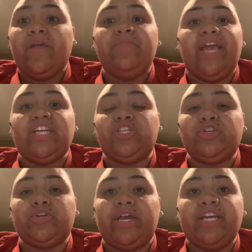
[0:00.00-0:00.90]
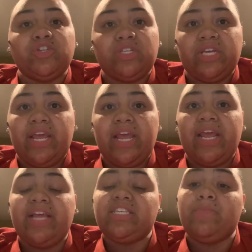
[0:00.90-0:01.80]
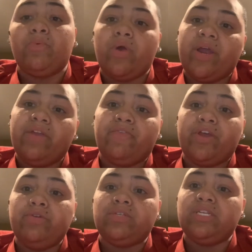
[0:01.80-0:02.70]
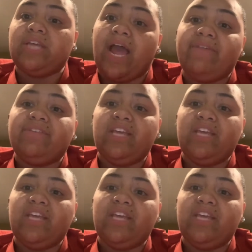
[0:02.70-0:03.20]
that you're interested in, it's important for you to dive